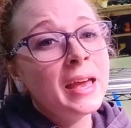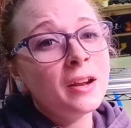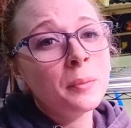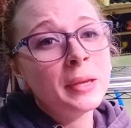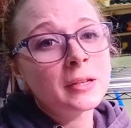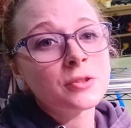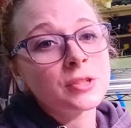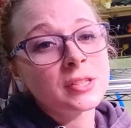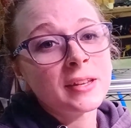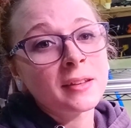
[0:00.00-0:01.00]
it'll be
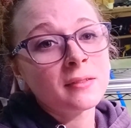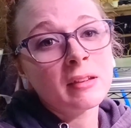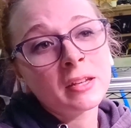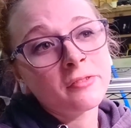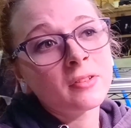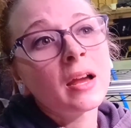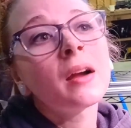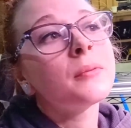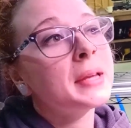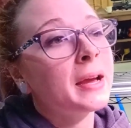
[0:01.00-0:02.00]
interesting. And if
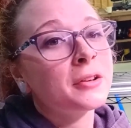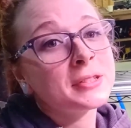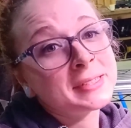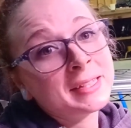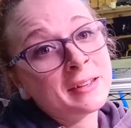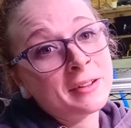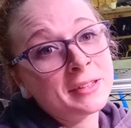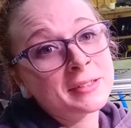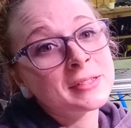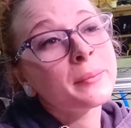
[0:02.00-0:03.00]
not, we got our seed
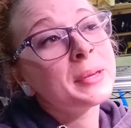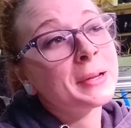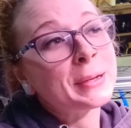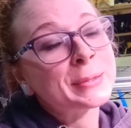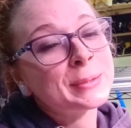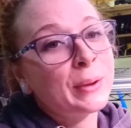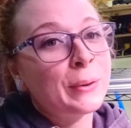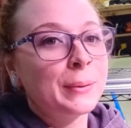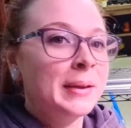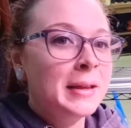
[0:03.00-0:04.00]
onions up here.
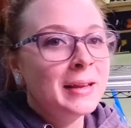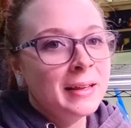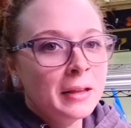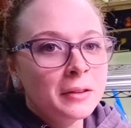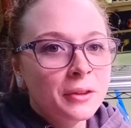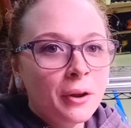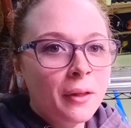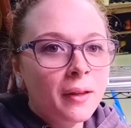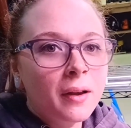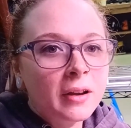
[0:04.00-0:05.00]
So
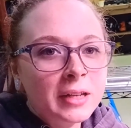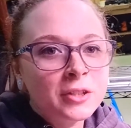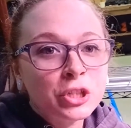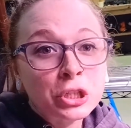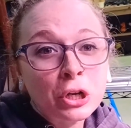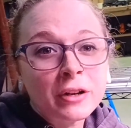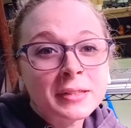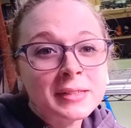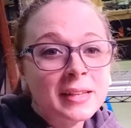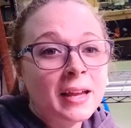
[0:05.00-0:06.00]
little
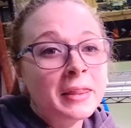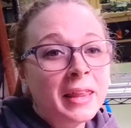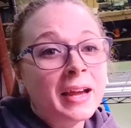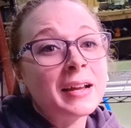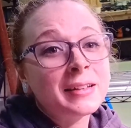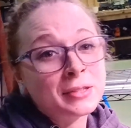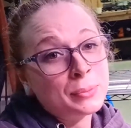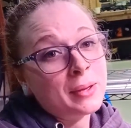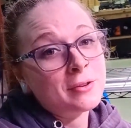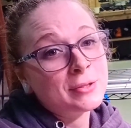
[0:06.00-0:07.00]
insurance on that as
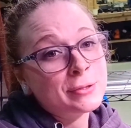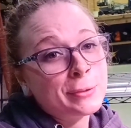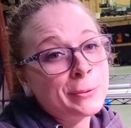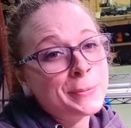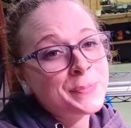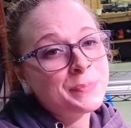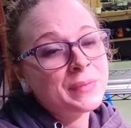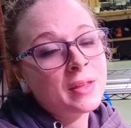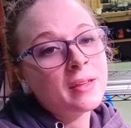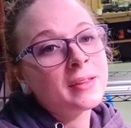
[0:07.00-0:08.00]
well. So
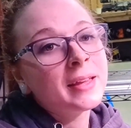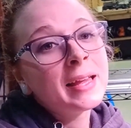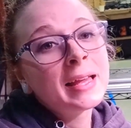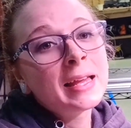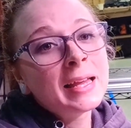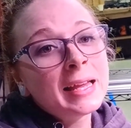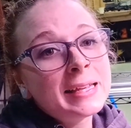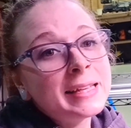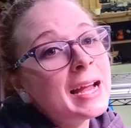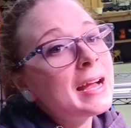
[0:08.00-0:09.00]

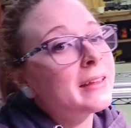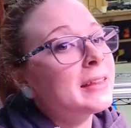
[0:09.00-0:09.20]
yeah,